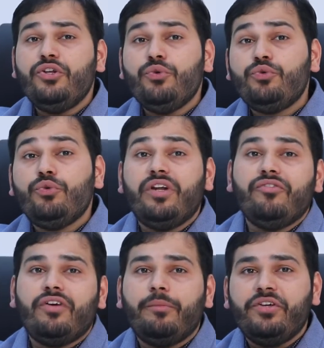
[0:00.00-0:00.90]
used to
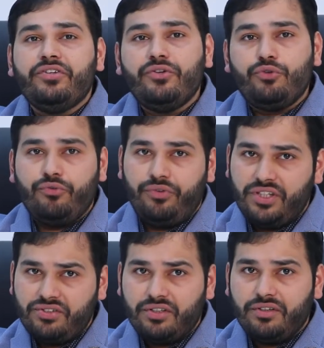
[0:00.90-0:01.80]
refer patients to
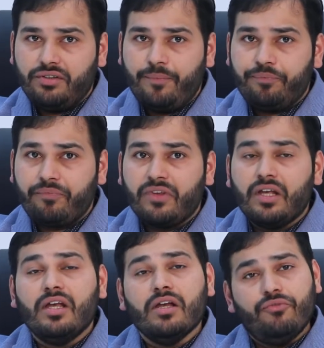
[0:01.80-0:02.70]
physicians,
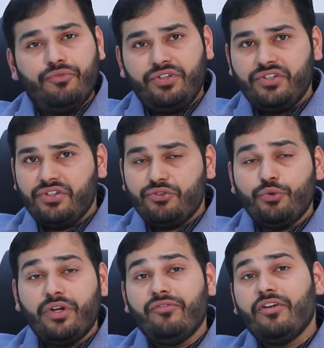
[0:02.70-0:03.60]
physicians to
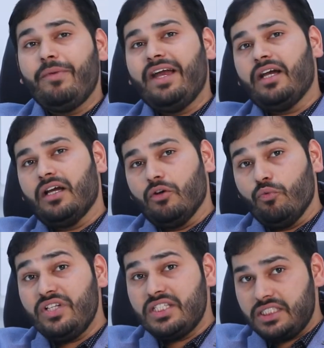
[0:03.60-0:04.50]
refer back
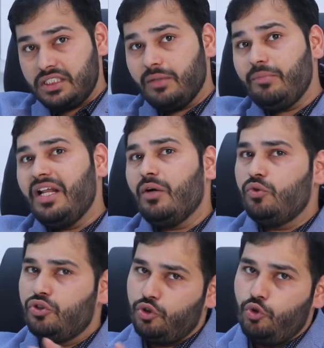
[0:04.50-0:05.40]
with some
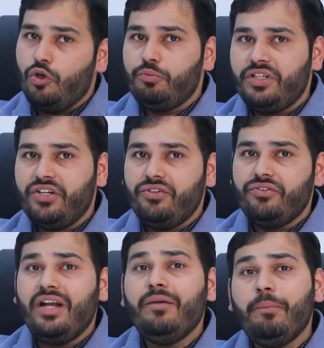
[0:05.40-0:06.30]
doubts to obstetricians,
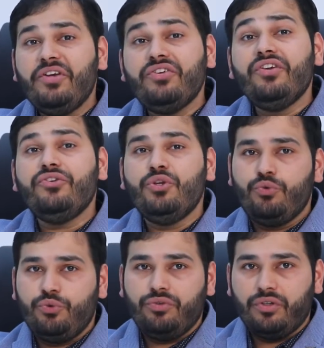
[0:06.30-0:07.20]
and patients
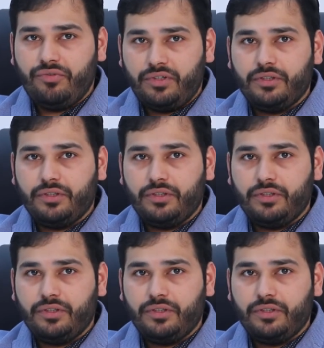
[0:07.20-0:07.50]
used to suffer.